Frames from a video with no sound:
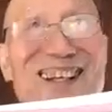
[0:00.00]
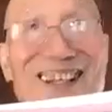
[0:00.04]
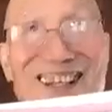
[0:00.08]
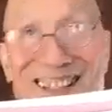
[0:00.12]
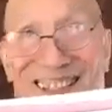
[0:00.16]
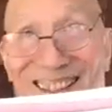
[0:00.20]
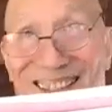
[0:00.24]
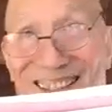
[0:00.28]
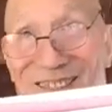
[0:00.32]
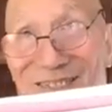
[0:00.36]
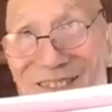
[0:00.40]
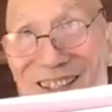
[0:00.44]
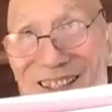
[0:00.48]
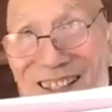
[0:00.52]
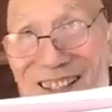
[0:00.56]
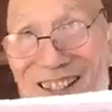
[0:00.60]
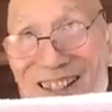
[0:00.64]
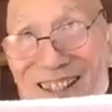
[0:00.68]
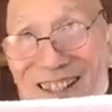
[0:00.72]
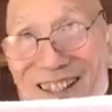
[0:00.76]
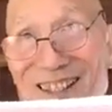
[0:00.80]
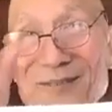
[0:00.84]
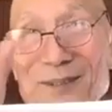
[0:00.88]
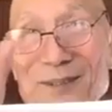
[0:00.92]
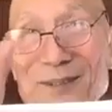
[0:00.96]
And the
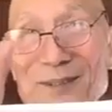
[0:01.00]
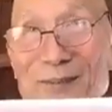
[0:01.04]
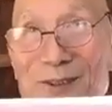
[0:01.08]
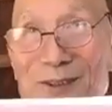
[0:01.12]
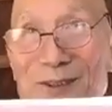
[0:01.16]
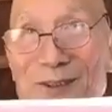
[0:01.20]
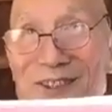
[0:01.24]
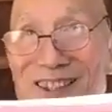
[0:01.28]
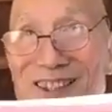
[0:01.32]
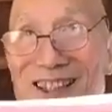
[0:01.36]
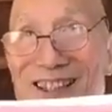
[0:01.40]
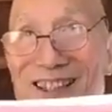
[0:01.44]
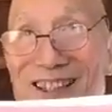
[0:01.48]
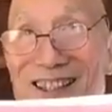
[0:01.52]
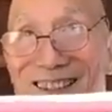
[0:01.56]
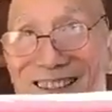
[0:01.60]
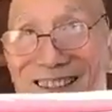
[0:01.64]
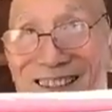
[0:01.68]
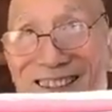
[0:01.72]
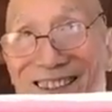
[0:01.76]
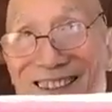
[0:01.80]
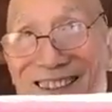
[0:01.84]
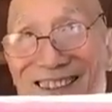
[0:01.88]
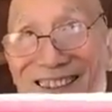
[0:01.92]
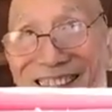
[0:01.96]
people try
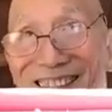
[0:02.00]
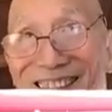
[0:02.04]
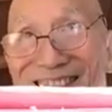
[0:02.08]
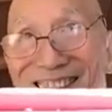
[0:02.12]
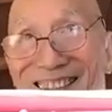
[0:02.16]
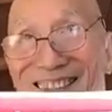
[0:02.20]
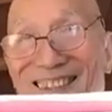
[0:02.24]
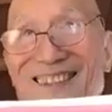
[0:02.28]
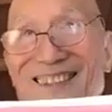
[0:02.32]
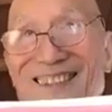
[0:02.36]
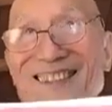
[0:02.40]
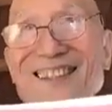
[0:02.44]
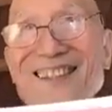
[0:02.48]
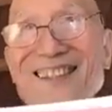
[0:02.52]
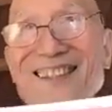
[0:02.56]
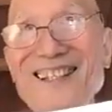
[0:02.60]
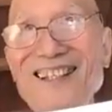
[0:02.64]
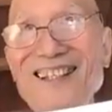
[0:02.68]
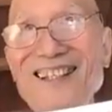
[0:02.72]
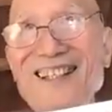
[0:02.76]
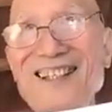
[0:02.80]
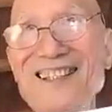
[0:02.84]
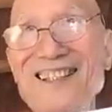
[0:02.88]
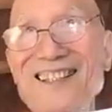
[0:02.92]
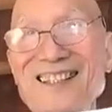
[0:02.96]
to just
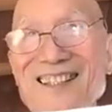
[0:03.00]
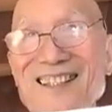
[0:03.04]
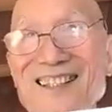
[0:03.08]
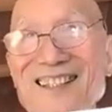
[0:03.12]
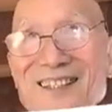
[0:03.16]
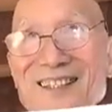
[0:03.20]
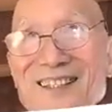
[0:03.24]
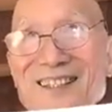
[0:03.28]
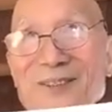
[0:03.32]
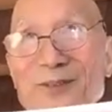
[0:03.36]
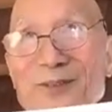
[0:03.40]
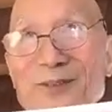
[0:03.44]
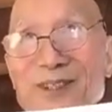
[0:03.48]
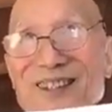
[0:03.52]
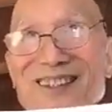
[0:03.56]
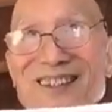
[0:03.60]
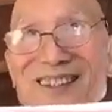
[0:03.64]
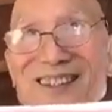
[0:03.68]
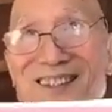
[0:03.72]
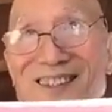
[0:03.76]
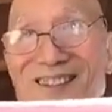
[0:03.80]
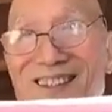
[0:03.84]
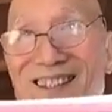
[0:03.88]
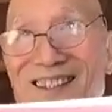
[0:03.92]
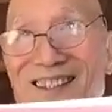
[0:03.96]

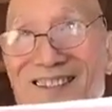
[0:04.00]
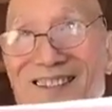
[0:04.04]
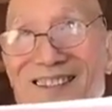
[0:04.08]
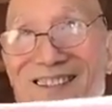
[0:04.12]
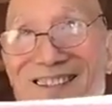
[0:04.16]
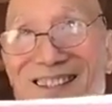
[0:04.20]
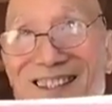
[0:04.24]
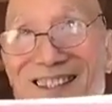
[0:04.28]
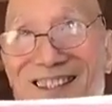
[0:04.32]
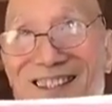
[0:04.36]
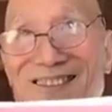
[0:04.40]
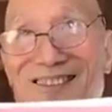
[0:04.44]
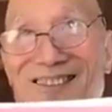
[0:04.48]
try to